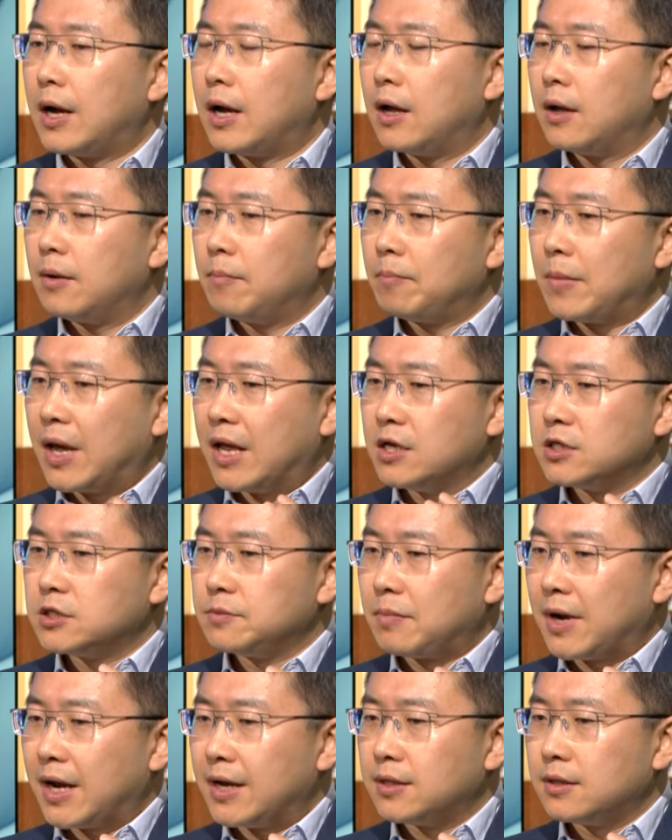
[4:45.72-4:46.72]
managed
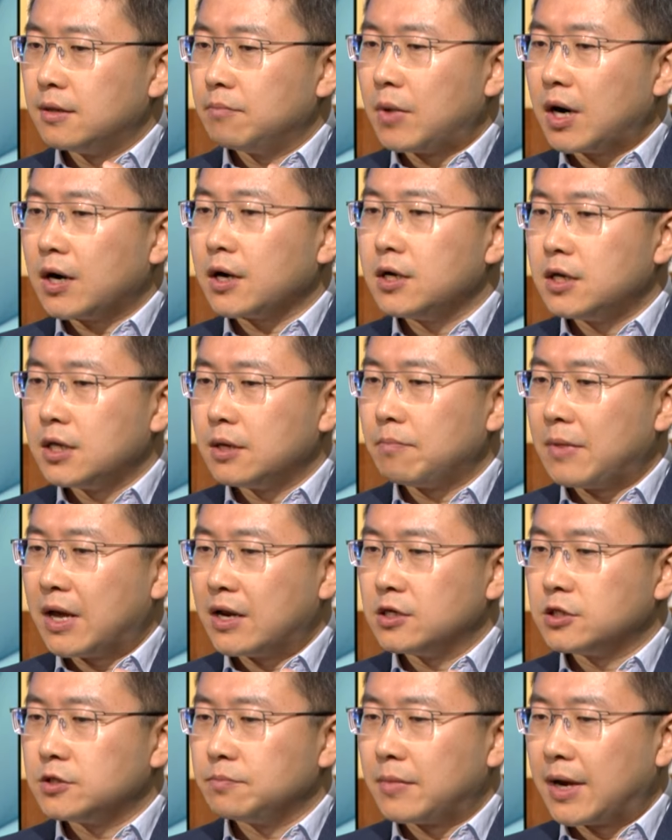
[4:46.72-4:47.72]
by the marketing,
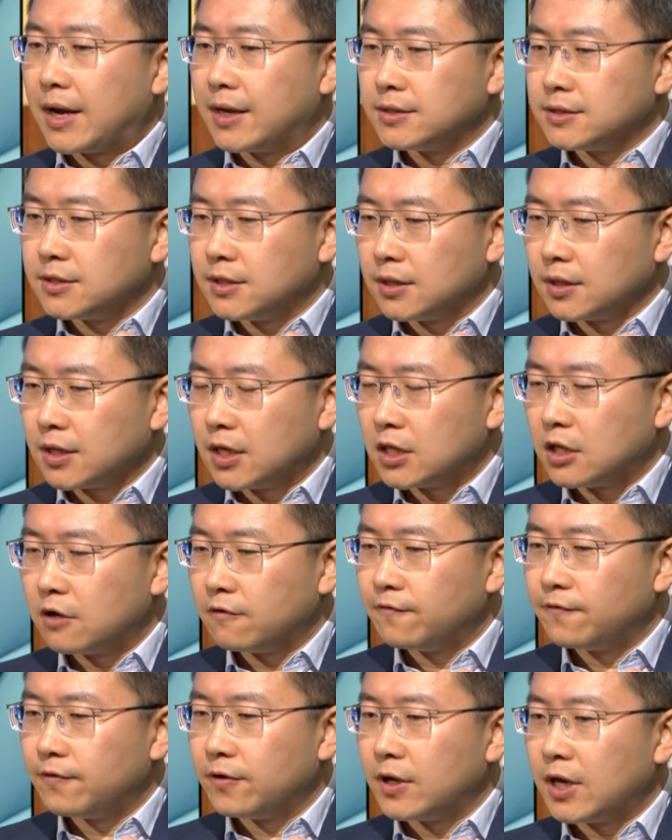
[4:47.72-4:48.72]
managed by the kind
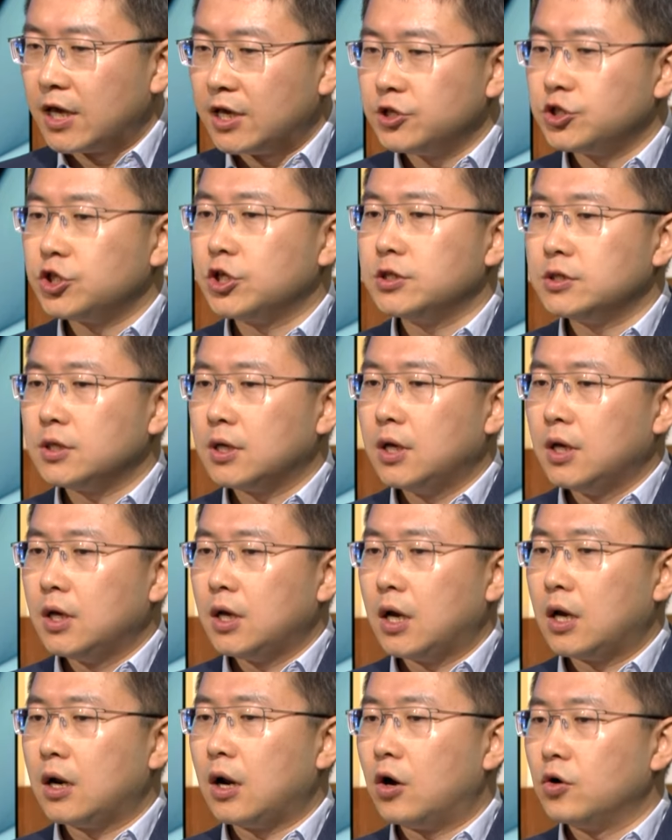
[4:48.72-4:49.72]
of agent,
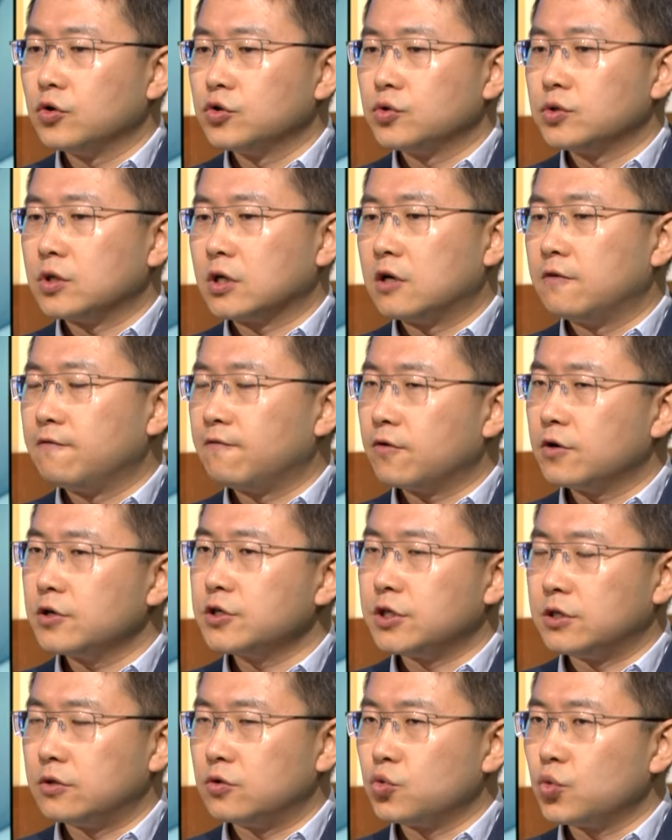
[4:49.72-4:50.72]
and also the
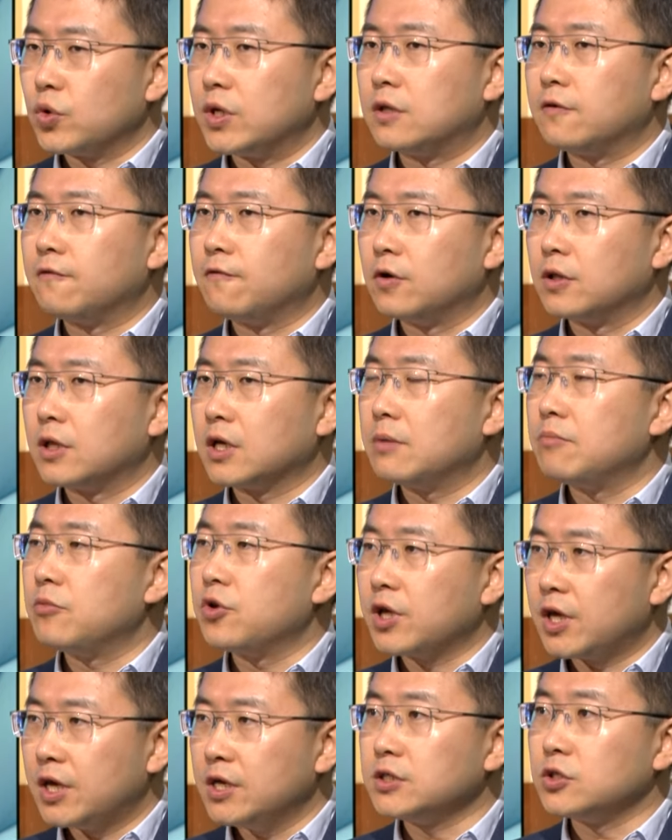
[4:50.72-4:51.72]
conversion rate for the
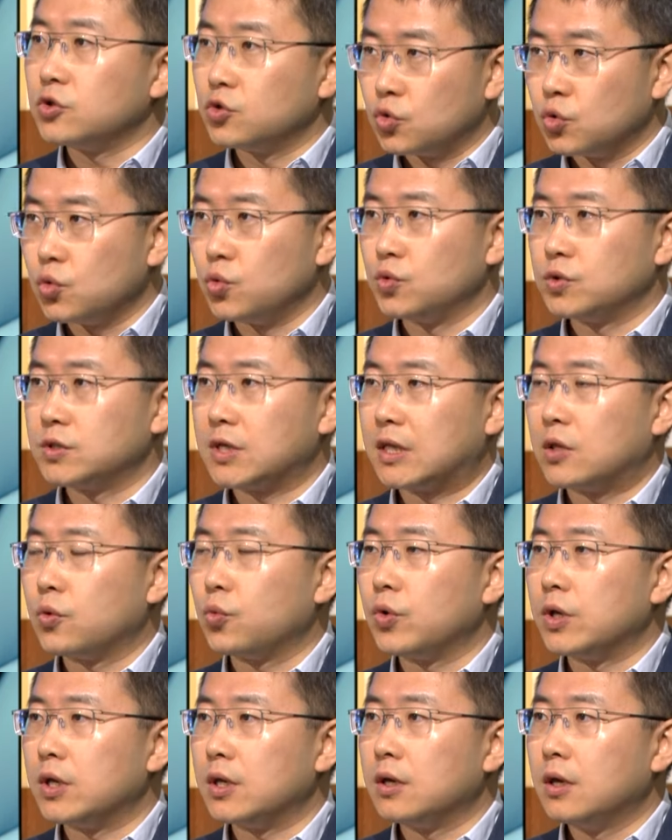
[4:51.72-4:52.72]
communication tools that
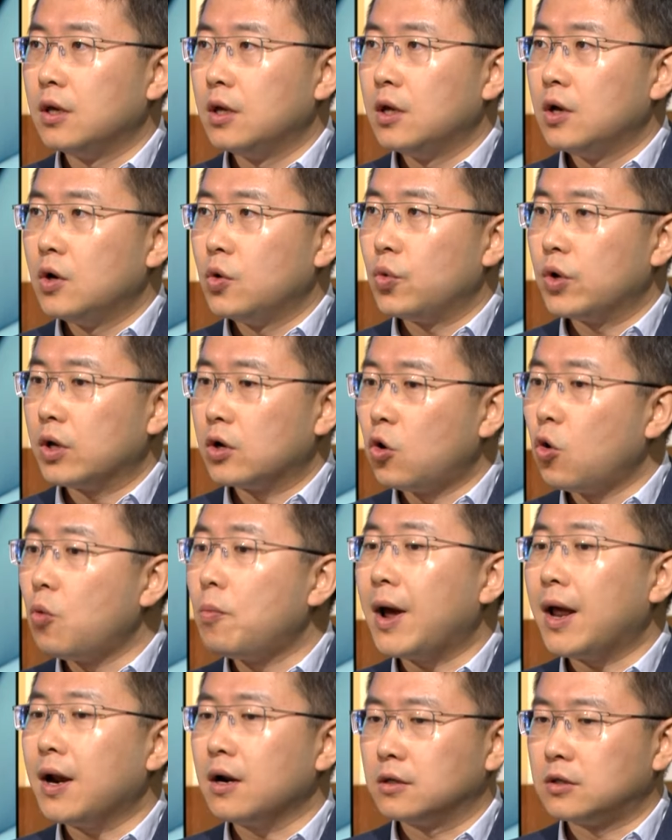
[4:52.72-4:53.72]
we
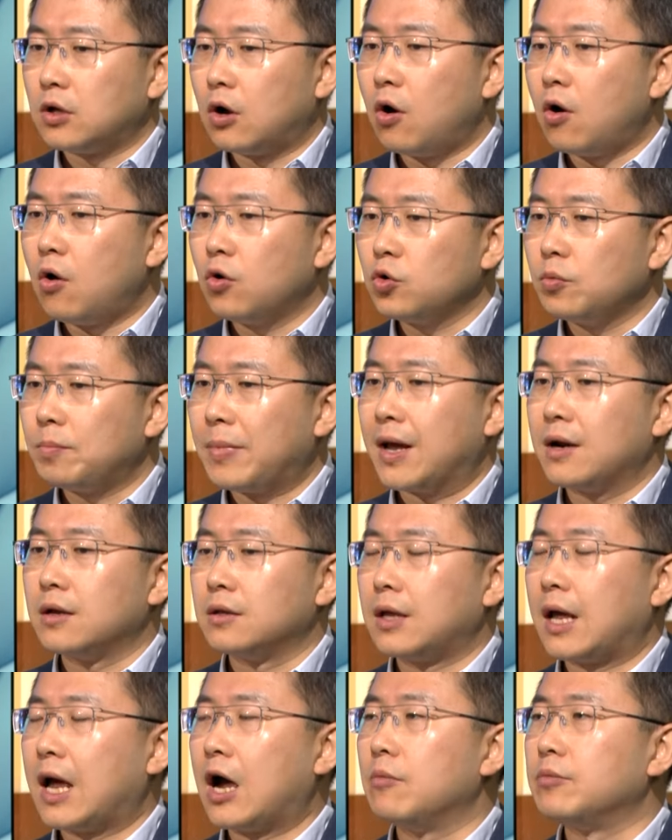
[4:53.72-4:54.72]
co-pilot or
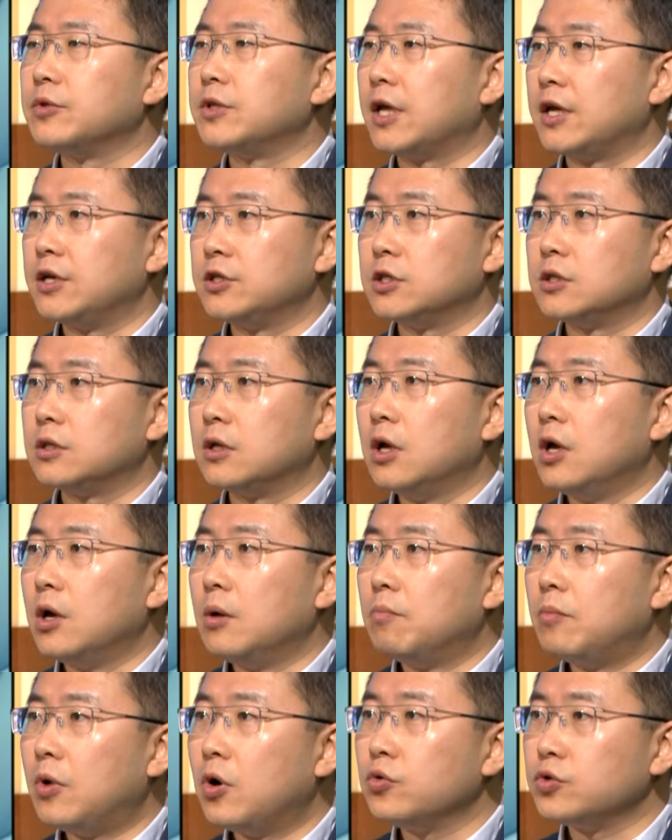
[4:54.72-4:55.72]
autopilot help the agent,
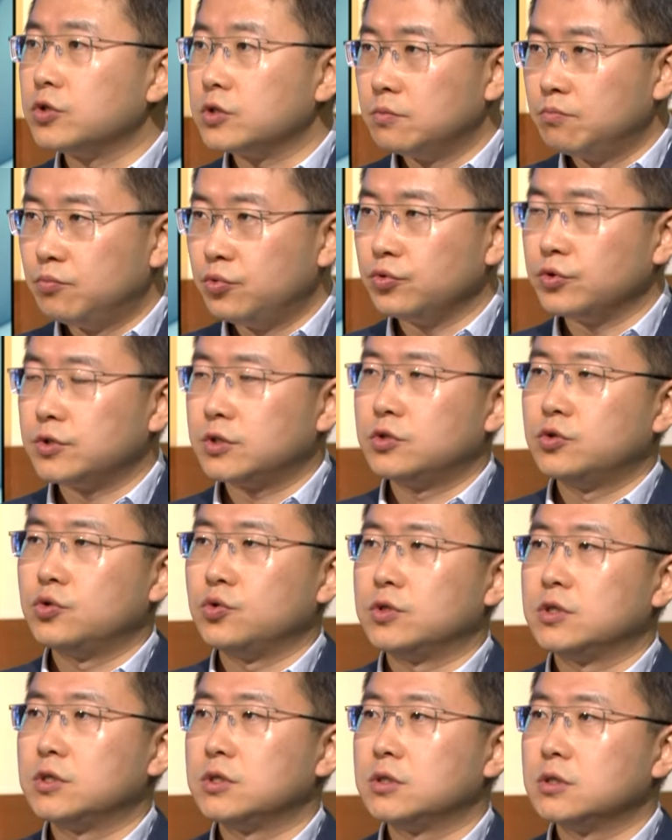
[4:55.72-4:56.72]
both boost to
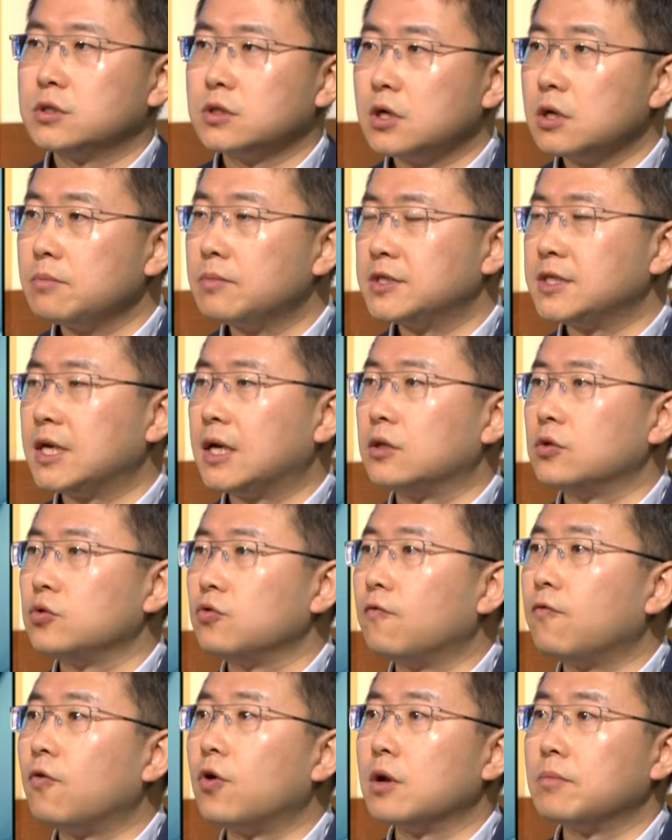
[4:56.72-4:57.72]
30% to
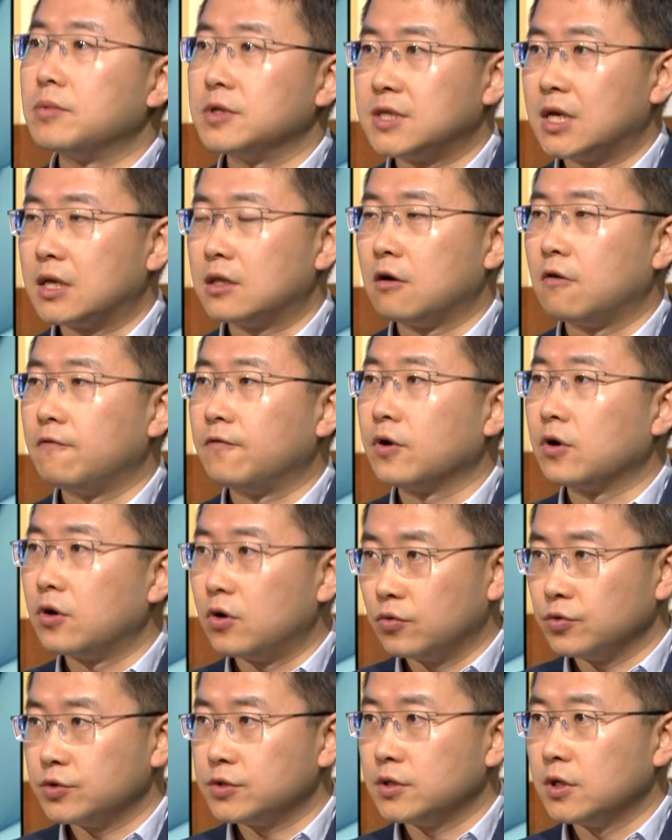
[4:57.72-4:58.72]
40% of
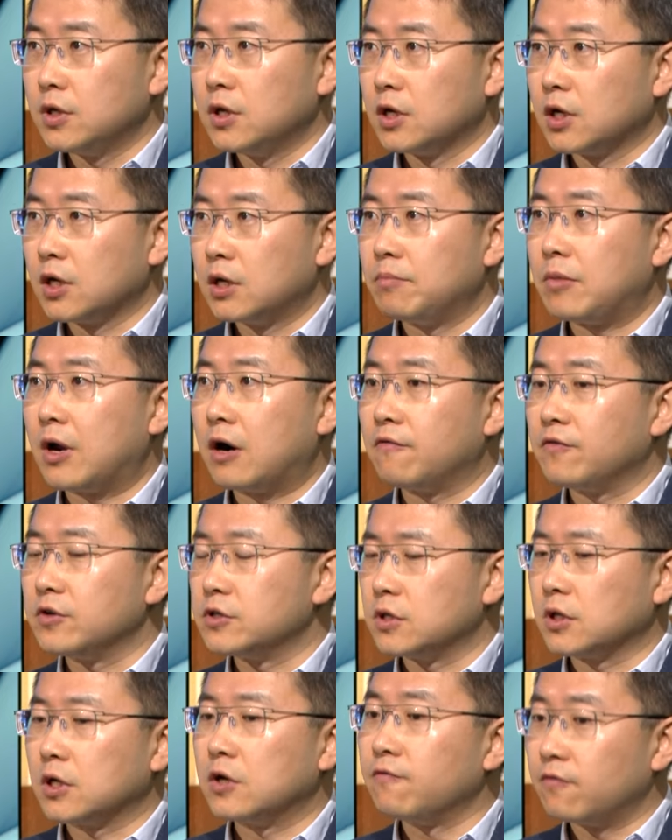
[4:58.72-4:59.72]
growth comparing with
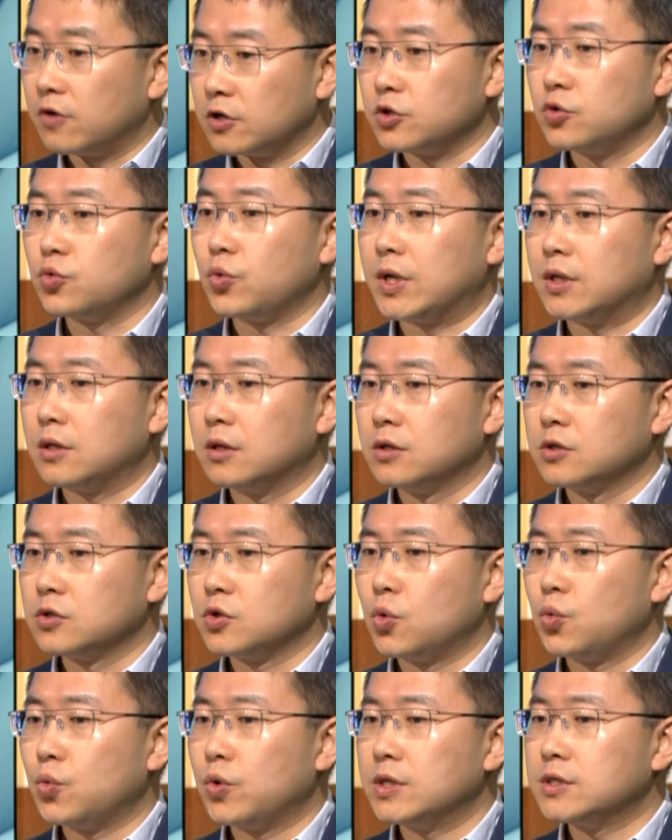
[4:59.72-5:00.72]
the conversion rate.
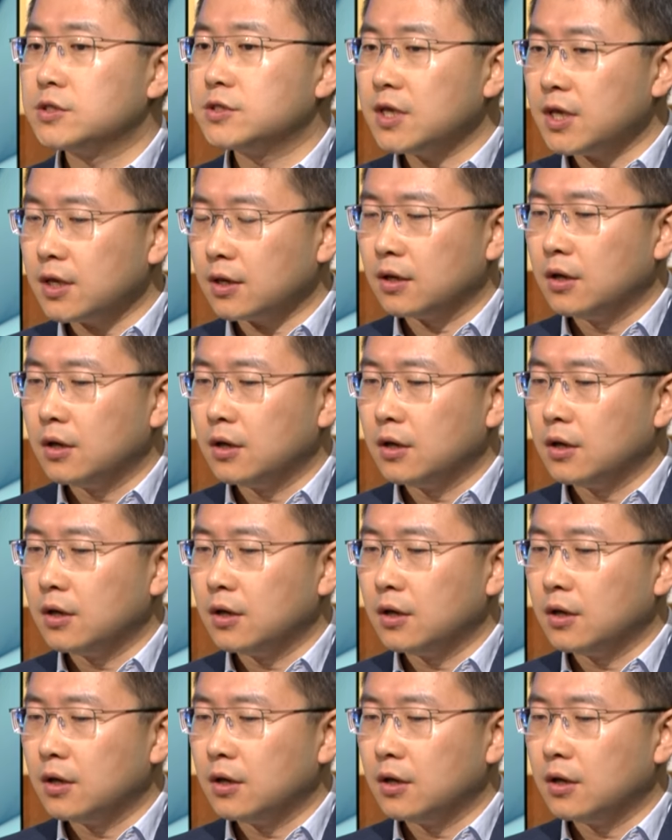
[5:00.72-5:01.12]
So we think